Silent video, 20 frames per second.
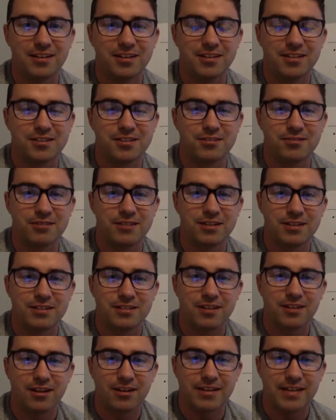screens
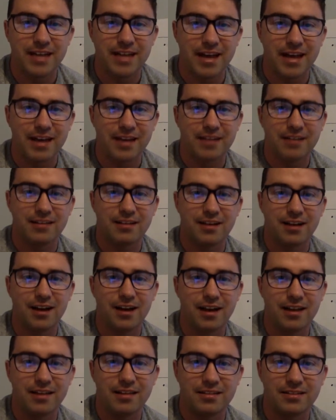all day,
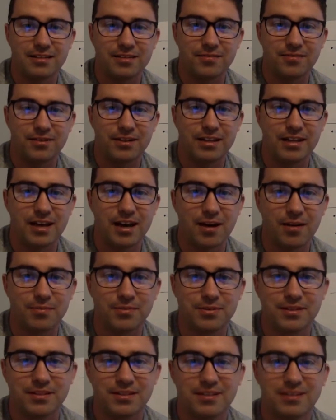these have really
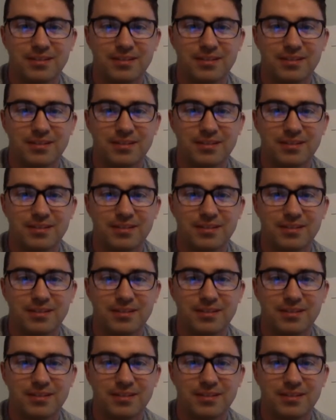helped